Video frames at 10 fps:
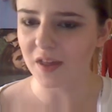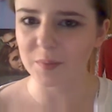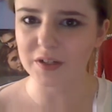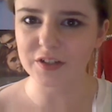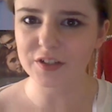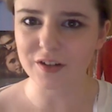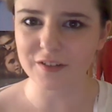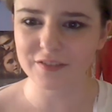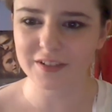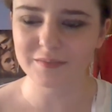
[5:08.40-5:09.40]
of putting on your
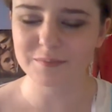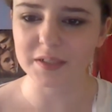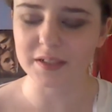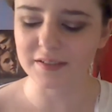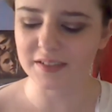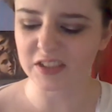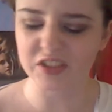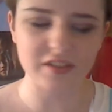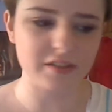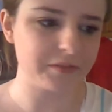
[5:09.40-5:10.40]
outfit, because it's
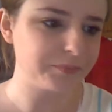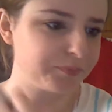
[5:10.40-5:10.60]
just,